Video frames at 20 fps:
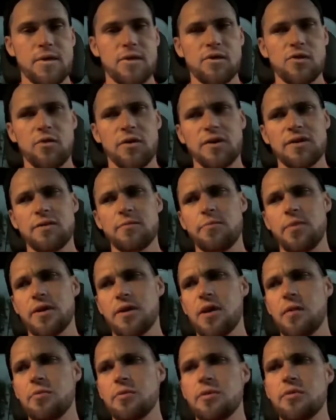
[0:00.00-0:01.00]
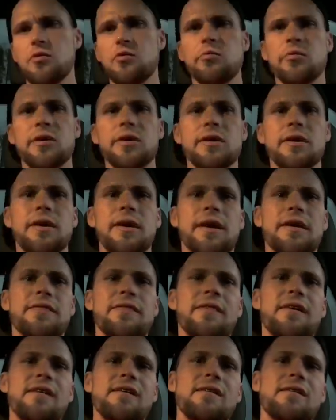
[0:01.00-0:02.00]
So I did pick up a little bit, and I
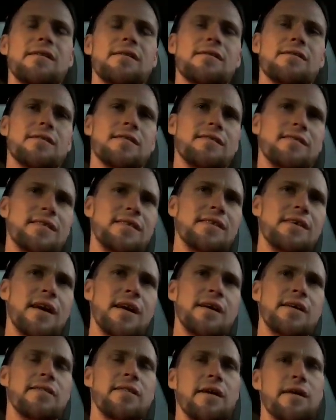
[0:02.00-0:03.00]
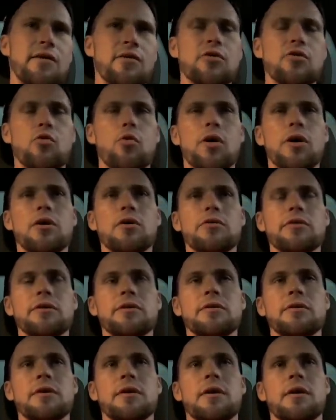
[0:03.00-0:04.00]
think the DA, the air
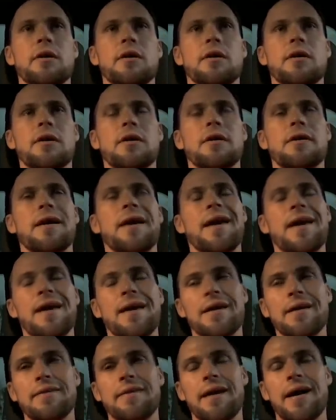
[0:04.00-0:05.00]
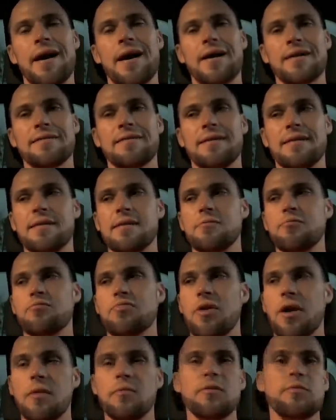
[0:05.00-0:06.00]
quality, and the octane
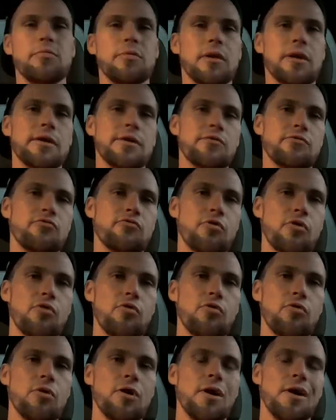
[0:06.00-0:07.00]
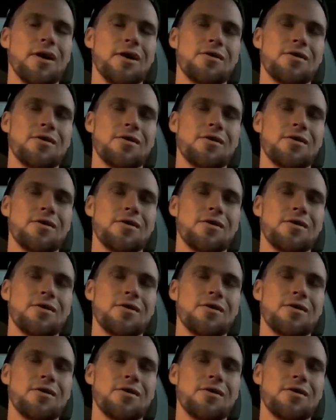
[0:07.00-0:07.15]
probably played a role.